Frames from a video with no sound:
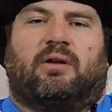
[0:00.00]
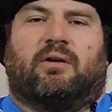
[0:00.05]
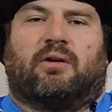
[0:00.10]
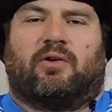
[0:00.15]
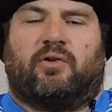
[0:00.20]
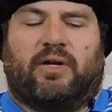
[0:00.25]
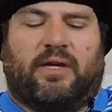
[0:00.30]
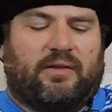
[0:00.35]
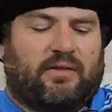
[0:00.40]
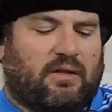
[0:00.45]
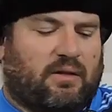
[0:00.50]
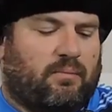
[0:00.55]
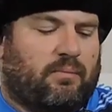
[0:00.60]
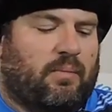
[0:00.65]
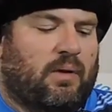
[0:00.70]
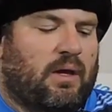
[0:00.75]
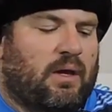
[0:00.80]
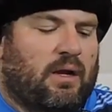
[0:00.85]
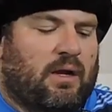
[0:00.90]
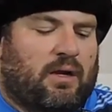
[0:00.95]
create
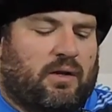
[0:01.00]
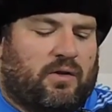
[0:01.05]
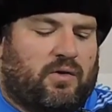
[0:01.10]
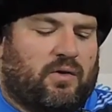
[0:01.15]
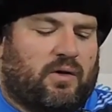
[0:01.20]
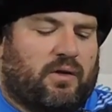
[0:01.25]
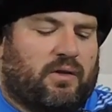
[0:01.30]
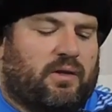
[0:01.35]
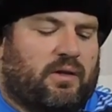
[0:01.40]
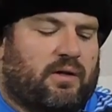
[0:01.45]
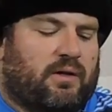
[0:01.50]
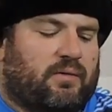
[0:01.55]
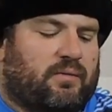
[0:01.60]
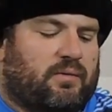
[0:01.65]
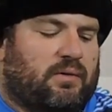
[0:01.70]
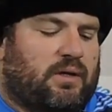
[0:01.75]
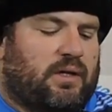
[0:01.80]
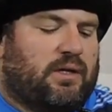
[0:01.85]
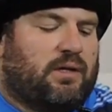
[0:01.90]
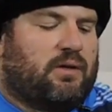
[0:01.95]
them, do all the
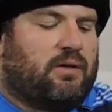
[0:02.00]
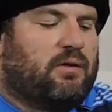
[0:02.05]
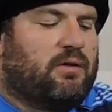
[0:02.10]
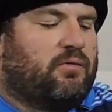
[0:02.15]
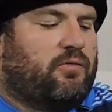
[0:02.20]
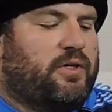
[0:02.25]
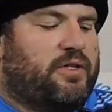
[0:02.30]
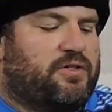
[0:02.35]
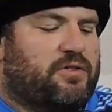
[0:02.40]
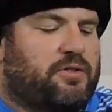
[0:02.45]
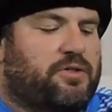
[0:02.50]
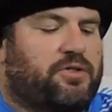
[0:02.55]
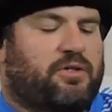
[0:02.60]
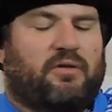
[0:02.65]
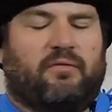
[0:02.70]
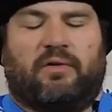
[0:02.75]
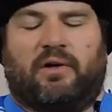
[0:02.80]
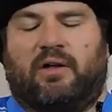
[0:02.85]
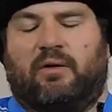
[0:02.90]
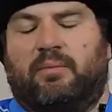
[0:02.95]
research and
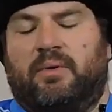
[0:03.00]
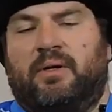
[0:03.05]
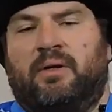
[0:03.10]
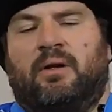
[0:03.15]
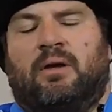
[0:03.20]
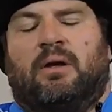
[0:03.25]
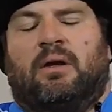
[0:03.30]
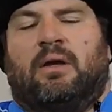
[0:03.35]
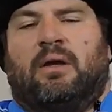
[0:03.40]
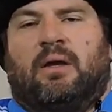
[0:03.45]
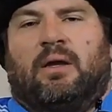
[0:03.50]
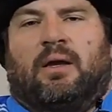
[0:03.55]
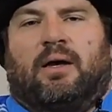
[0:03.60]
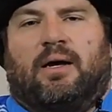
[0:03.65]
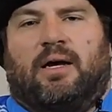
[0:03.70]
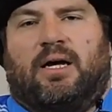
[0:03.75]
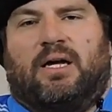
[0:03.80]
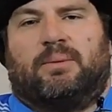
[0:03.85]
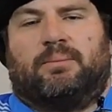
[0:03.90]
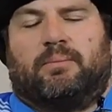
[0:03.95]
development.
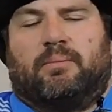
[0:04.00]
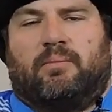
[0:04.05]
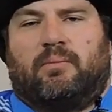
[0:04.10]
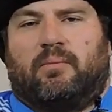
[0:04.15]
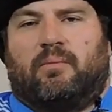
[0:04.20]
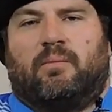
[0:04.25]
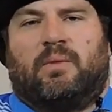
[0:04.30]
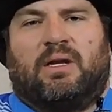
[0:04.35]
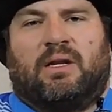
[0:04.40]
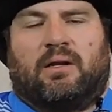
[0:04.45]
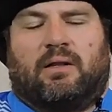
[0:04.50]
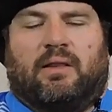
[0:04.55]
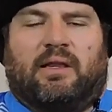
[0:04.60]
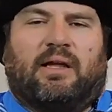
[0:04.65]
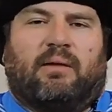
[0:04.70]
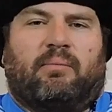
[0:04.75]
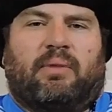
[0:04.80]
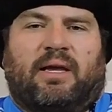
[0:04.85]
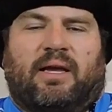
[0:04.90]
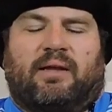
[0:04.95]
Me and
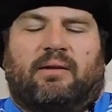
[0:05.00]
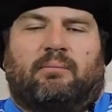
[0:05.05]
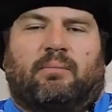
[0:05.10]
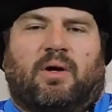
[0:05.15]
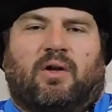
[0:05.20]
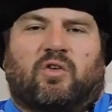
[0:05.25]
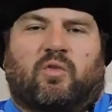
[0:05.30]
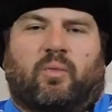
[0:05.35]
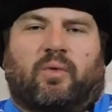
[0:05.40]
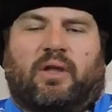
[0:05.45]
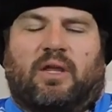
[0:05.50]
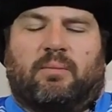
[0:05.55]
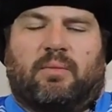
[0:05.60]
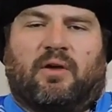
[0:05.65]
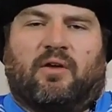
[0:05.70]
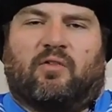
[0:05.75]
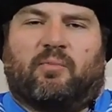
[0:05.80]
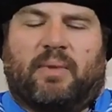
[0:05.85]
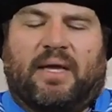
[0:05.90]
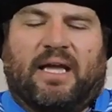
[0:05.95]
Gleb had multiple
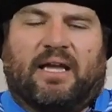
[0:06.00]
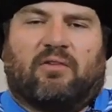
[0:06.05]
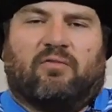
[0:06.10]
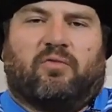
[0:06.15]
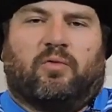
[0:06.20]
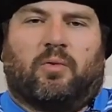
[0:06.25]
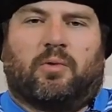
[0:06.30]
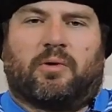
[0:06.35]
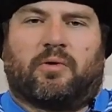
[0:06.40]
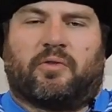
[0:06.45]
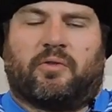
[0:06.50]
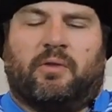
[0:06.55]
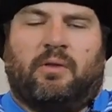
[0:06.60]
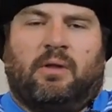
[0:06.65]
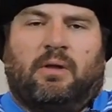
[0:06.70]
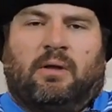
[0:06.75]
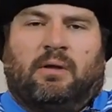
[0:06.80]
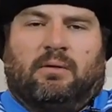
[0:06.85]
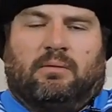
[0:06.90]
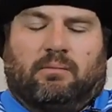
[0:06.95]
emails back and forth,
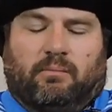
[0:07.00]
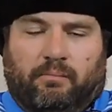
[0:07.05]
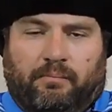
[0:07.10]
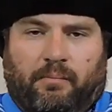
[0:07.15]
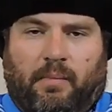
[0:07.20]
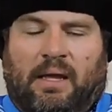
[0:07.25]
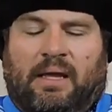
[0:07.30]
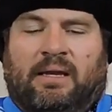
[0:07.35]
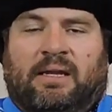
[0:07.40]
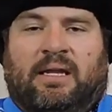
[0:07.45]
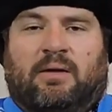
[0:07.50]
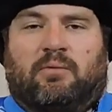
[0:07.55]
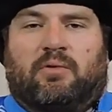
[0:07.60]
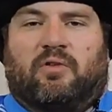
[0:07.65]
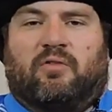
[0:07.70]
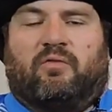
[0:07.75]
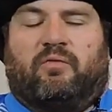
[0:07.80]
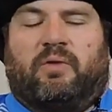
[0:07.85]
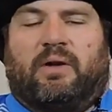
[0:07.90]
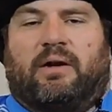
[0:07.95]
and he was
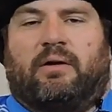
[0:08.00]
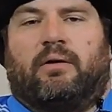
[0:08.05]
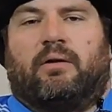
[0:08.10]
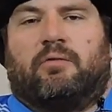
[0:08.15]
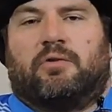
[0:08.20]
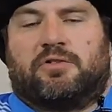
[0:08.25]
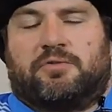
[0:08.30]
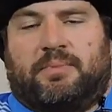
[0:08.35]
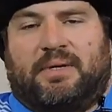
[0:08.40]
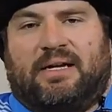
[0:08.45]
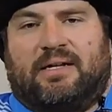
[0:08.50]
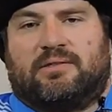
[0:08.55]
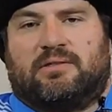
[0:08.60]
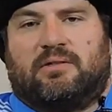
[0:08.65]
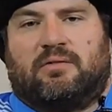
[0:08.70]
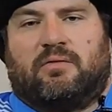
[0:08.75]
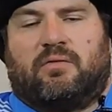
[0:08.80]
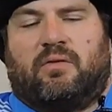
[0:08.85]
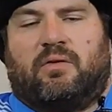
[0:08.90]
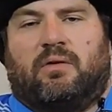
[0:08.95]
very
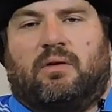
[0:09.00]
responsive,